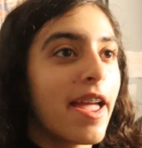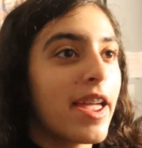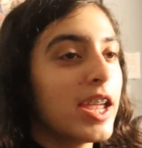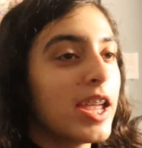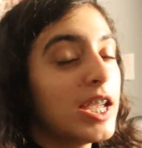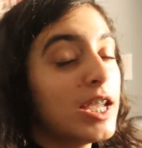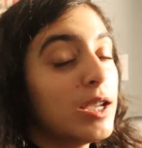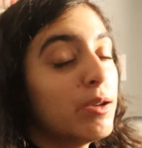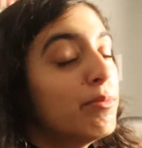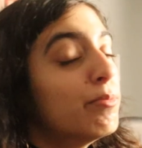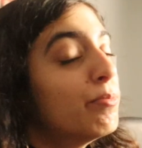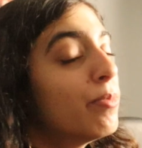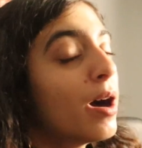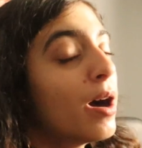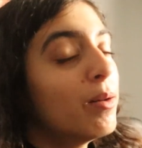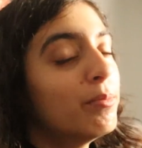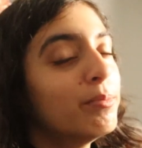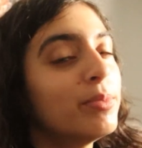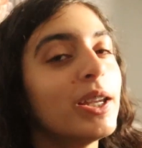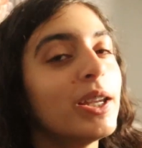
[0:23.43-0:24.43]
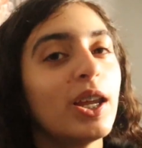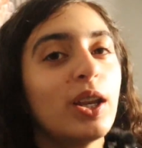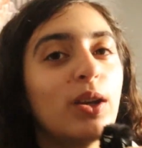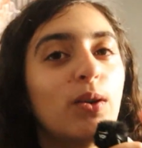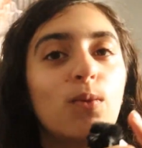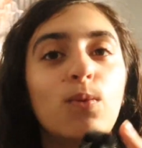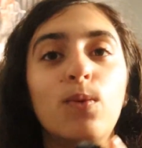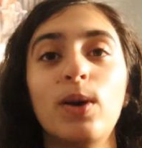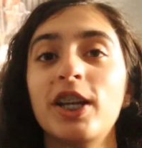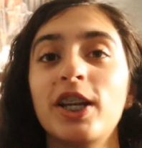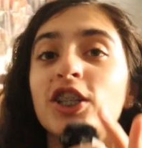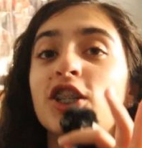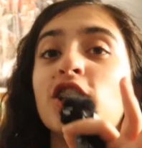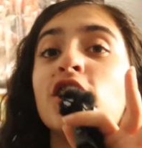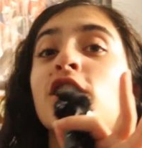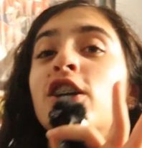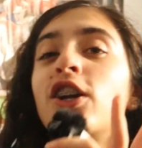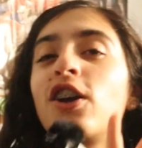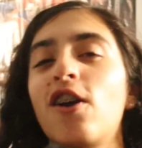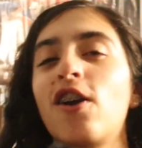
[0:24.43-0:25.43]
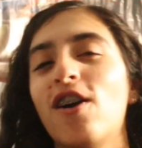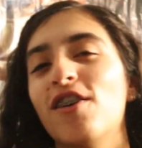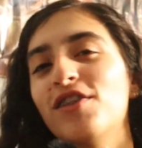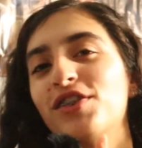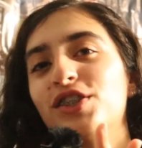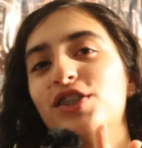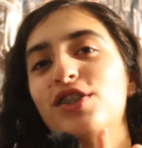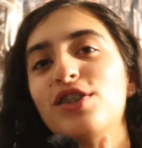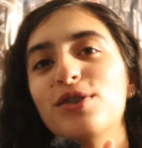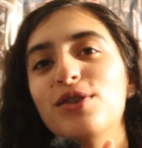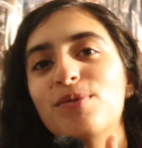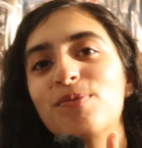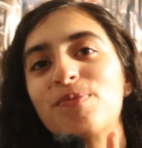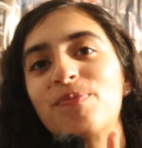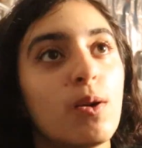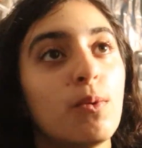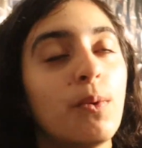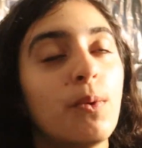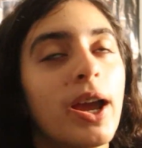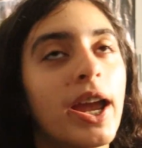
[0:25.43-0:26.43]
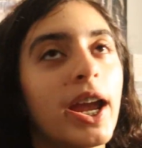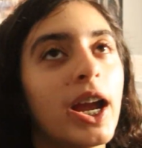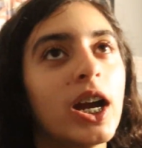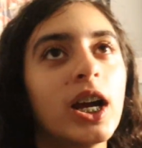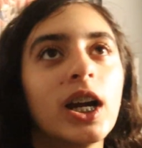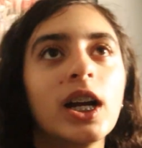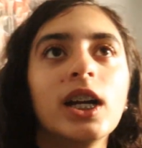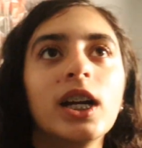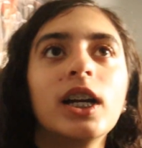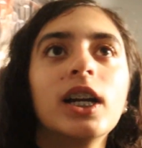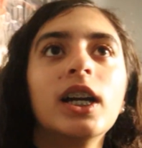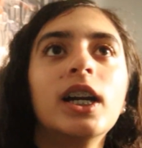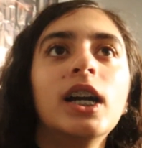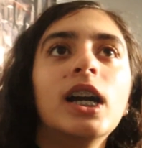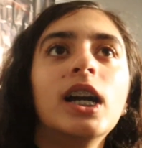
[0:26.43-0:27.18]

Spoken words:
a pumpkin witch costume where